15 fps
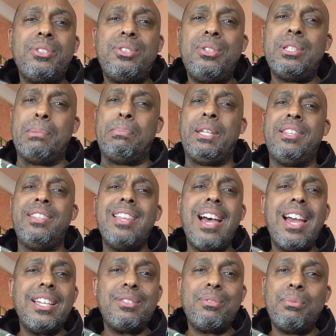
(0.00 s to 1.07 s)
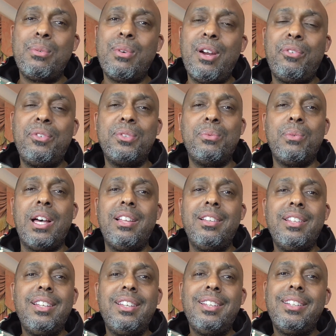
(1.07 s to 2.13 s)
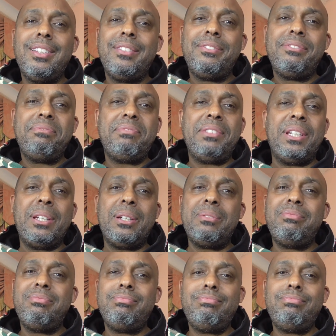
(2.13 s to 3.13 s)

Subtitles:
used to be nice when my wife was well, you know.